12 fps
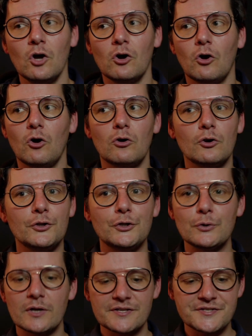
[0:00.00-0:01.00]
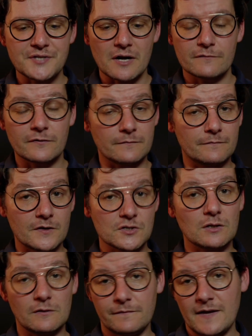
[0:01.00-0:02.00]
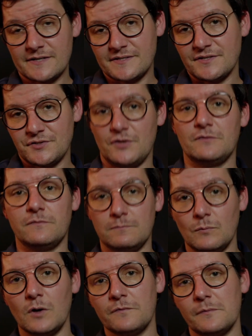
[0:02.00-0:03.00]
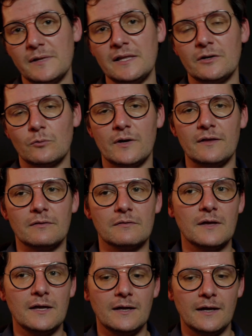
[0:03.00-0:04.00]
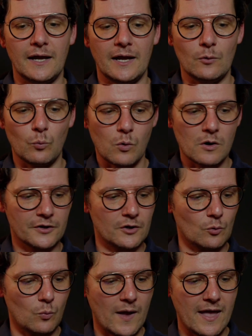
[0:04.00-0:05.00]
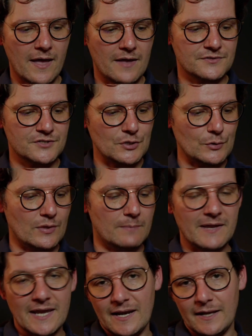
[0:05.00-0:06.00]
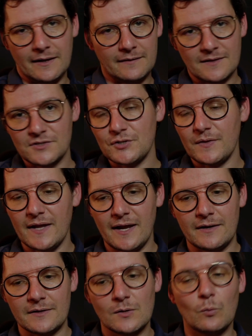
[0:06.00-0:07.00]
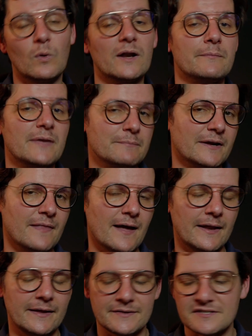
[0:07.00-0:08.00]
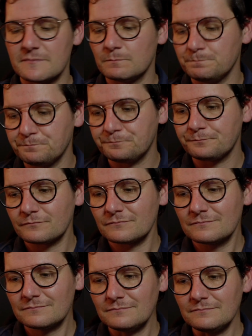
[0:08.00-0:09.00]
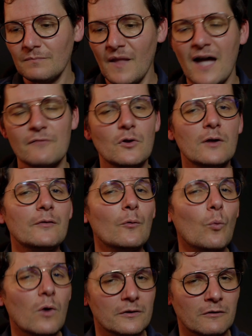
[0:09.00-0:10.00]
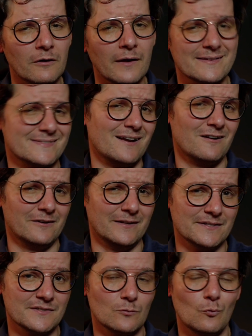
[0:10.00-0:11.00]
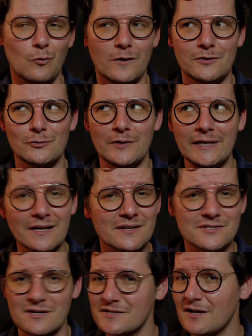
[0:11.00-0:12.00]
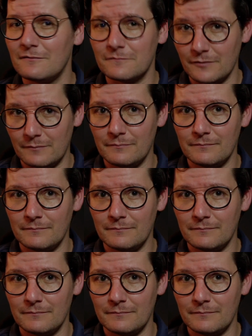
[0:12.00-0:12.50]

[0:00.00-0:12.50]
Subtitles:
Or you can start from visual effects, since you're more familiar with, and work your way to the beginning and then to the end. What I mean by that is, have you ever wondered as an artist, where do EXRs come from?